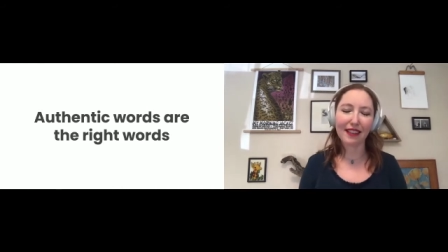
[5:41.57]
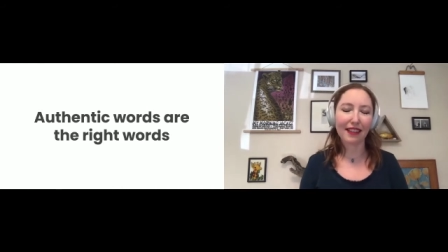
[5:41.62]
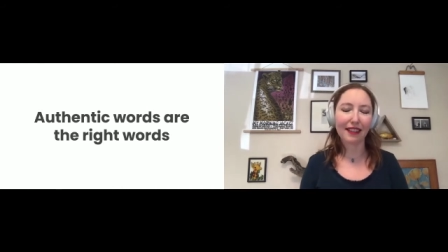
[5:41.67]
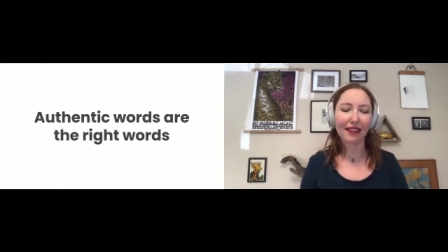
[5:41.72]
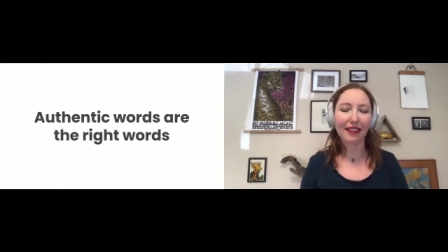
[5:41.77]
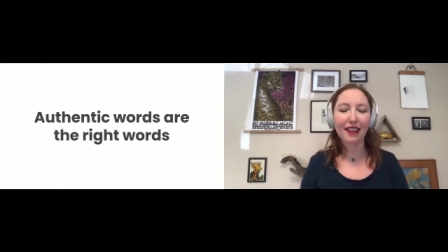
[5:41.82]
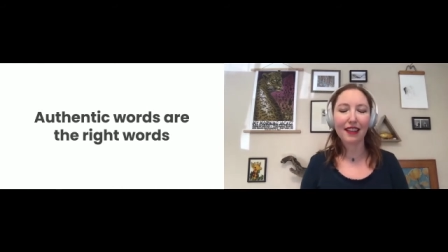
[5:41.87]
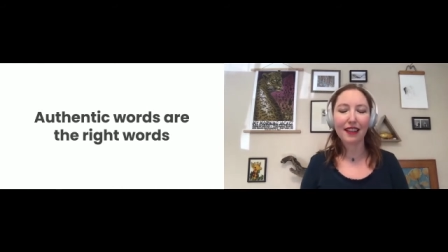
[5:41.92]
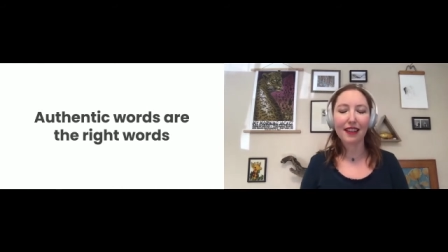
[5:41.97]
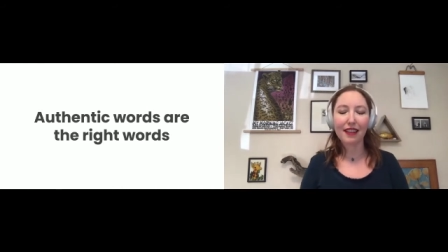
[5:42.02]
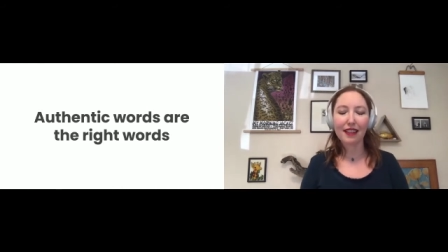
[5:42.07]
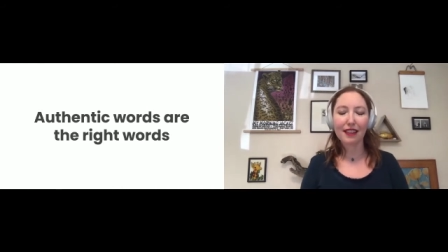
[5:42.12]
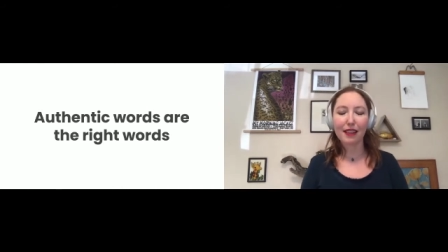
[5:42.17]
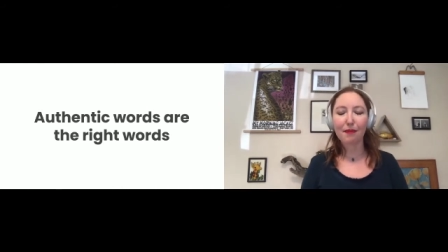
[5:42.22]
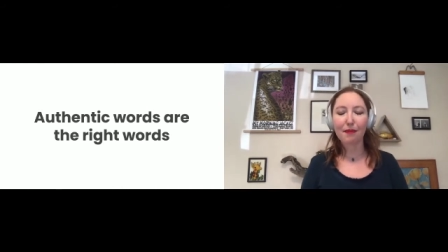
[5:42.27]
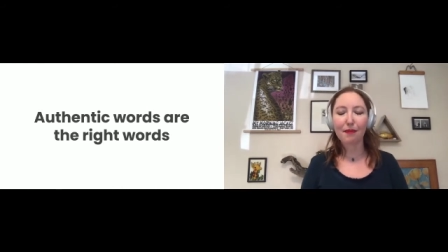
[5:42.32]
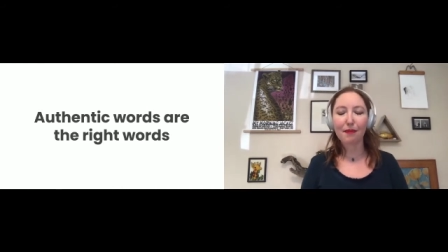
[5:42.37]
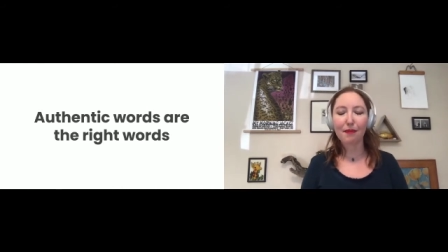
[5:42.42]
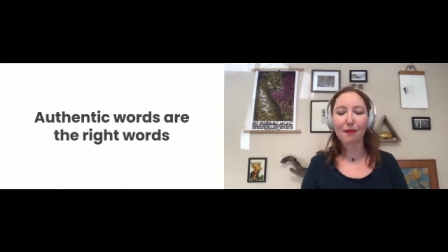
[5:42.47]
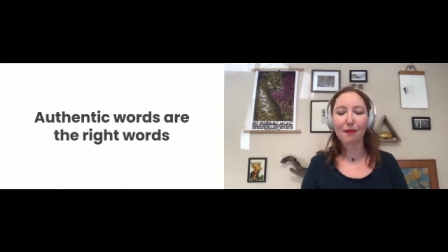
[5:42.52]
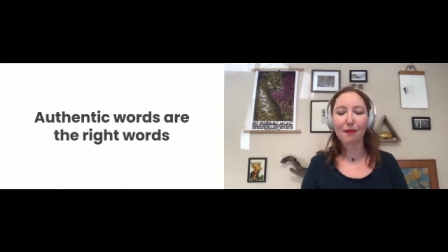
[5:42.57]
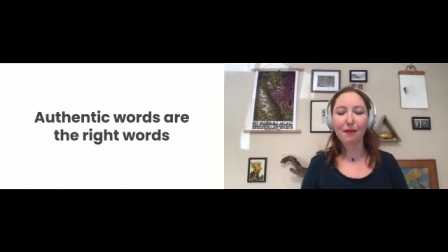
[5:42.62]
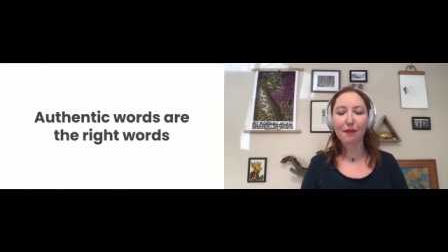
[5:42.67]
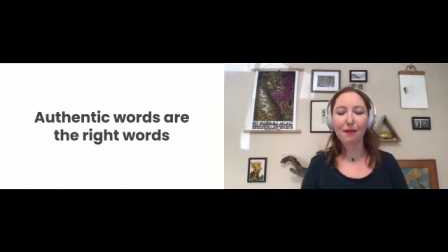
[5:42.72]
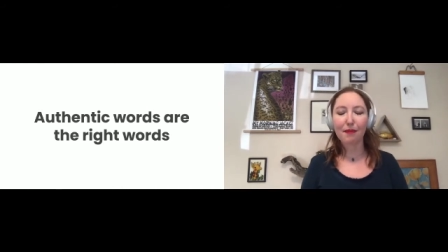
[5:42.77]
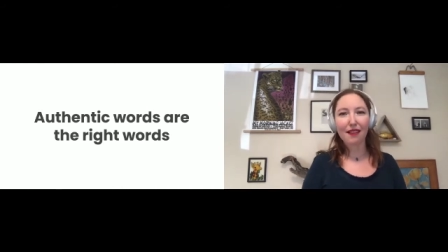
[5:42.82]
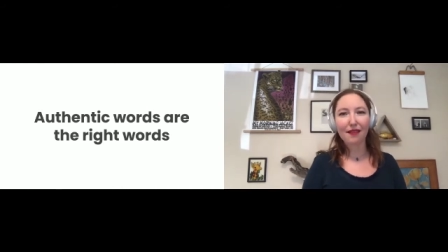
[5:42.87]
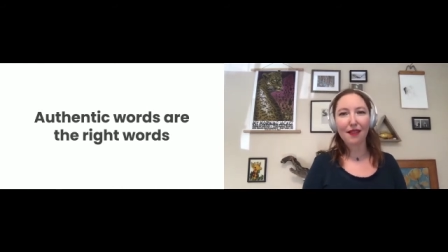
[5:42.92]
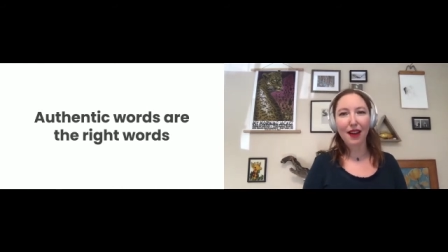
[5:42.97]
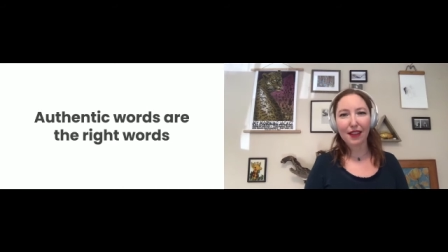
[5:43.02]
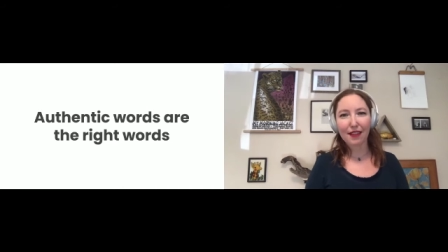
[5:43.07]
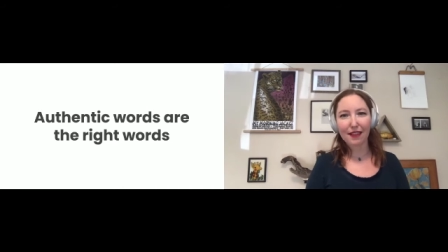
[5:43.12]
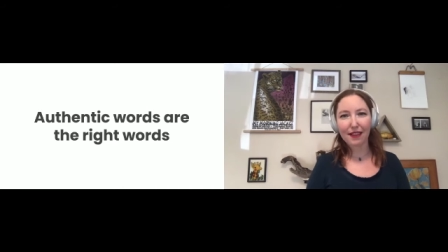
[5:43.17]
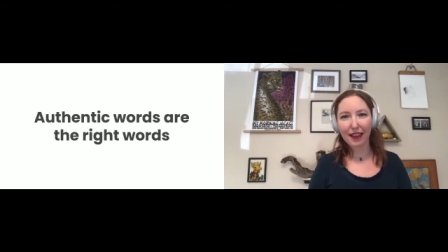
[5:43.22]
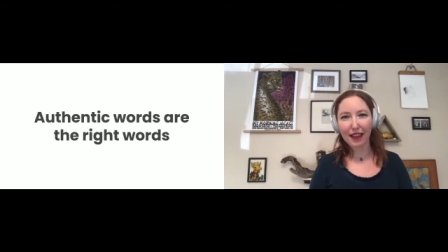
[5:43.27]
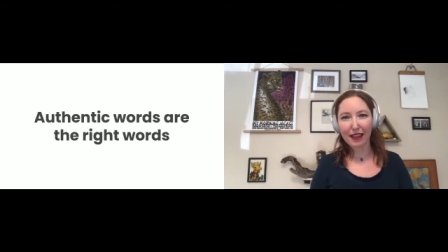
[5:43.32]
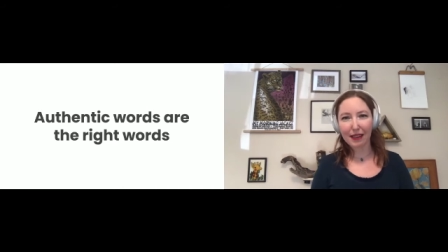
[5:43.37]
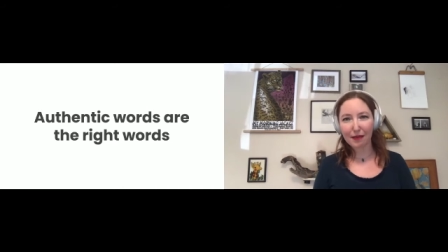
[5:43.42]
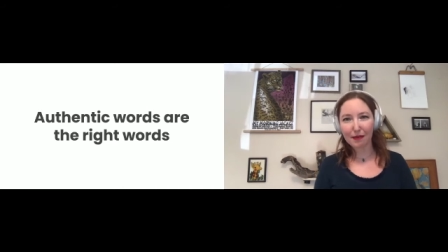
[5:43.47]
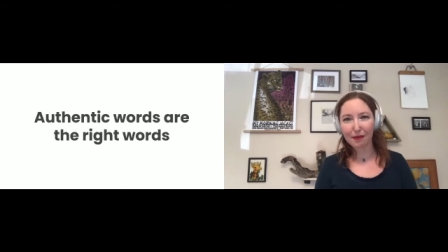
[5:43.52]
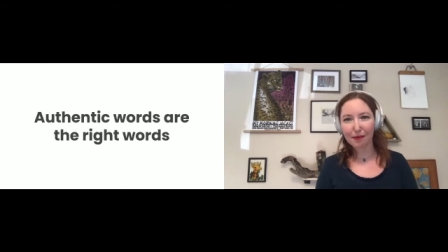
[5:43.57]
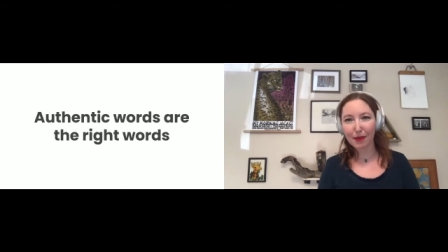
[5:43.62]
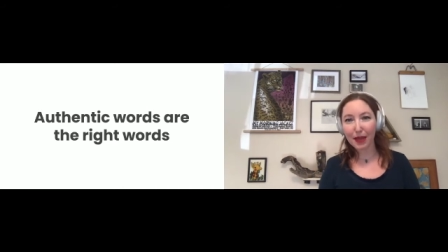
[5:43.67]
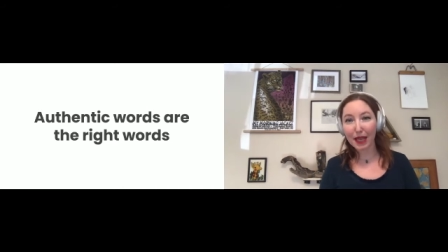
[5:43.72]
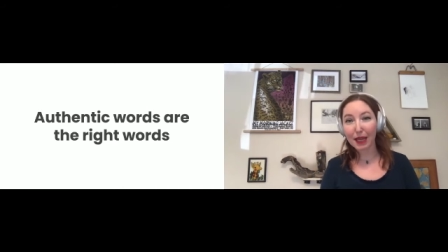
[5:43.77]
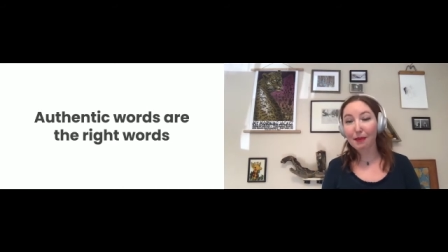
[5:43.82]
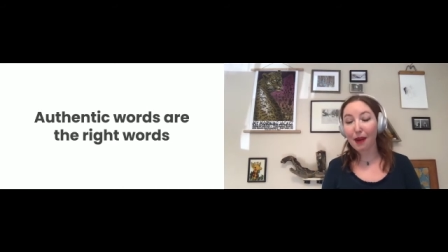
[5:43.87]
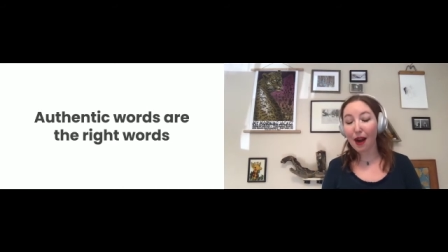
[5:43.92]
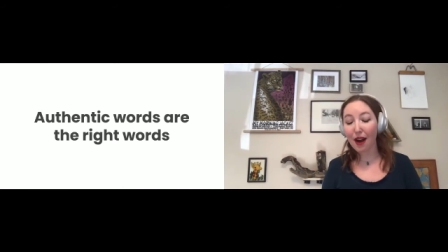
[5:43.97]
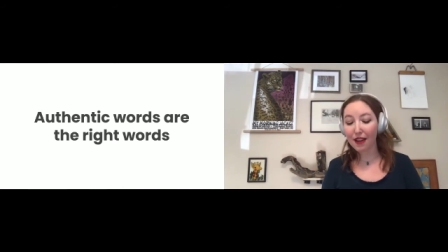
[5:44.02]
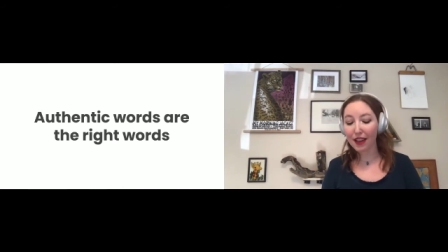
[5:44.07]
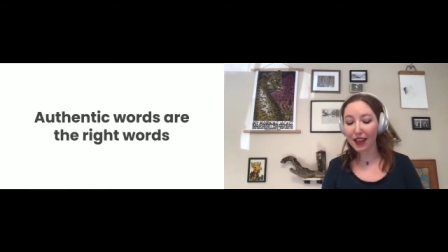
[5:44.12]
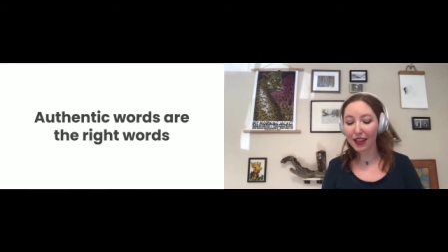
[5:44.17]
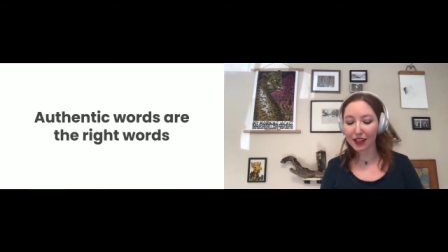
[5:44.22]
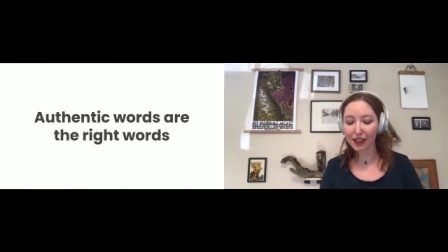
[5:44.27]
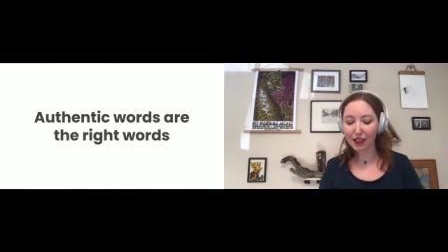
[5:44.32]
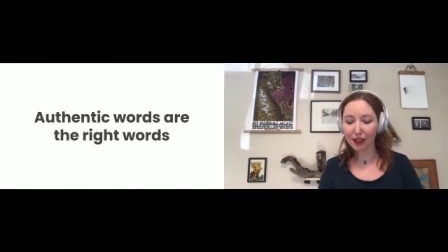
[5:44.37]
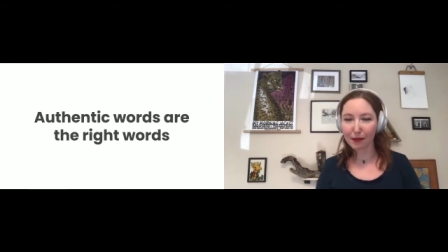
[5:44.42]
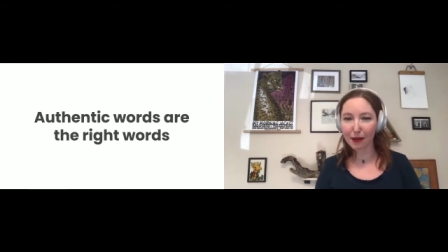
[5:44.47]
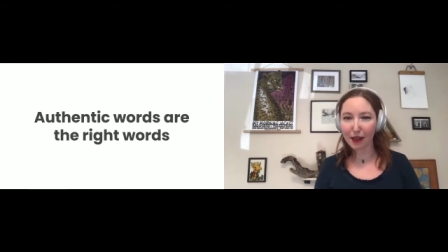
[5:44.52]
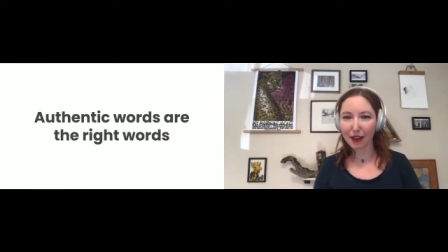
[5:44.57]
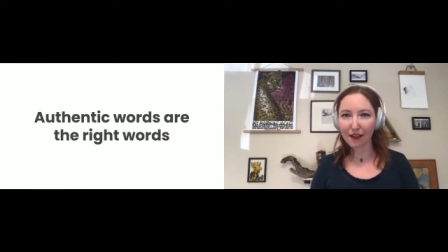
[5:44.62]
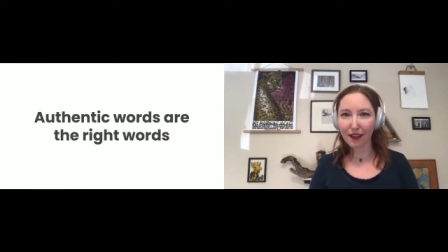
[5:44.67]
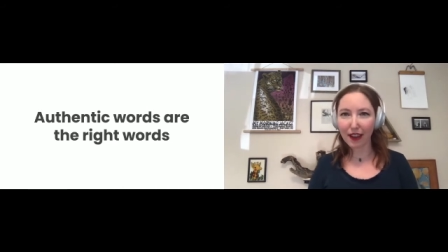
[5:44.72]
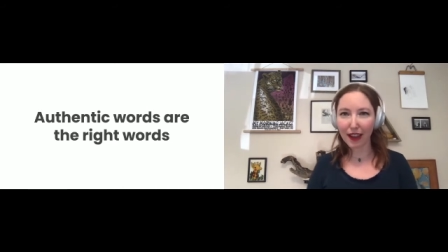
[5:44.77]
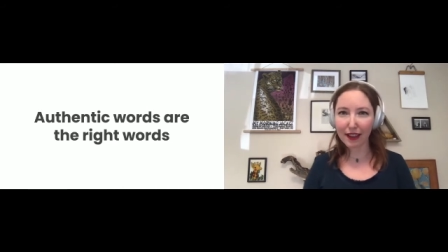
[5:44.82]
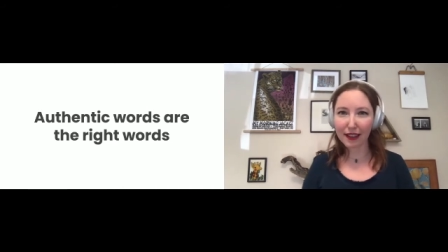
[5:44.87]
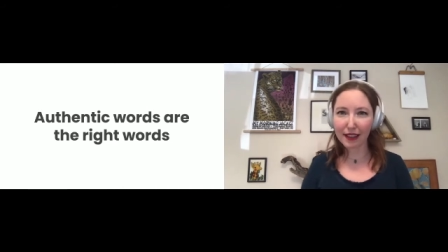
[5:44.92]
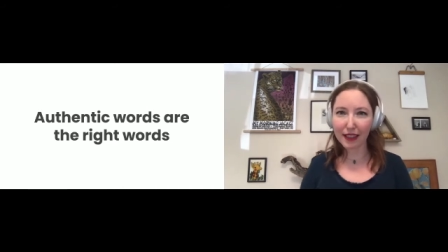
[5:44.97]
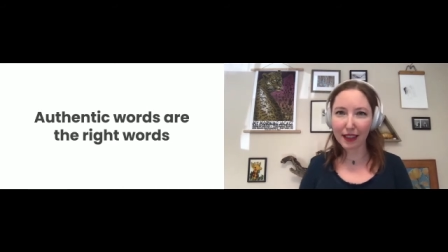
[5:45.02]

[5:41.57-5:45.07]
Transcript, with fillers: or something like that, rather than being polished or perfect.